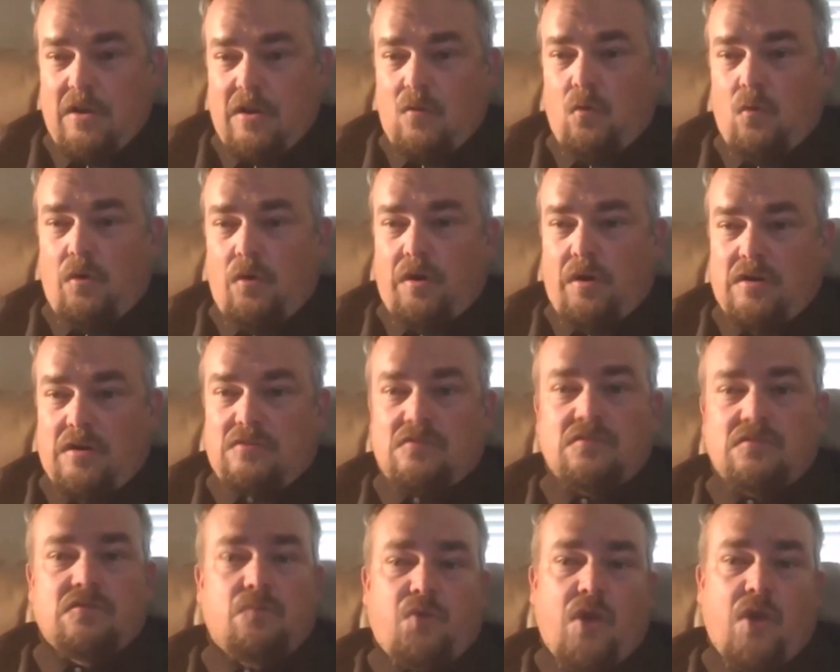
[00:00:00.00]
We're going to
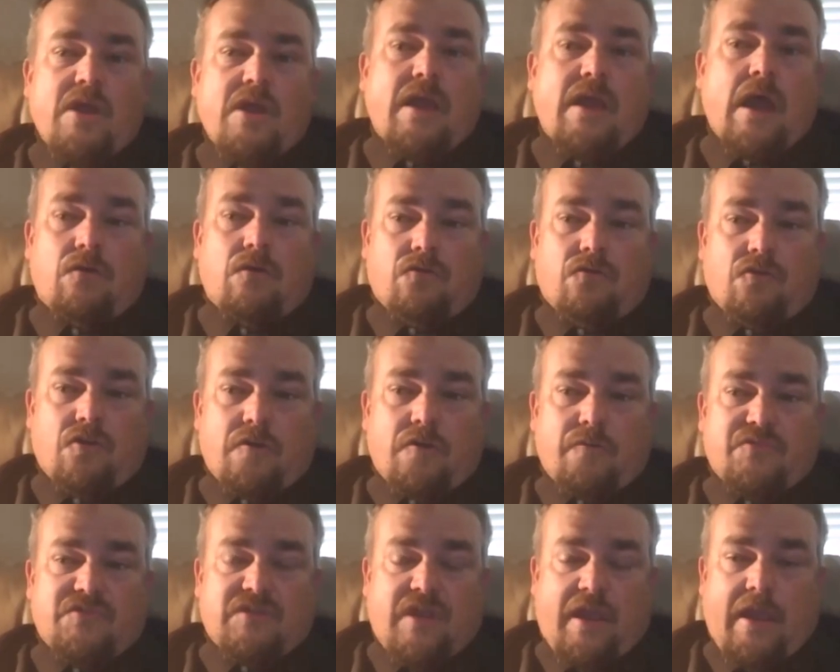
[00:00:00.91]
do breakout
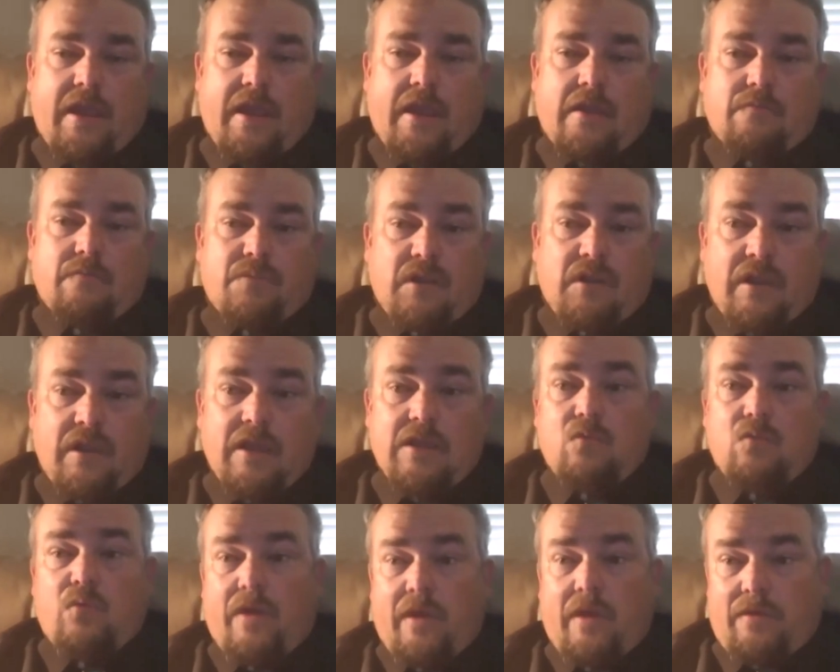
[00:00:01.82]
groups and play
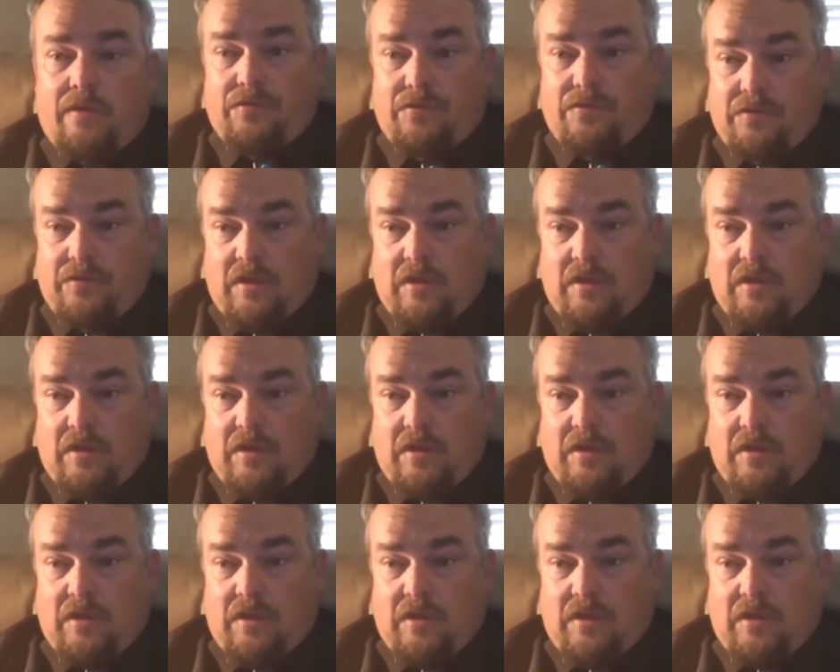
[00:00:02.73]
with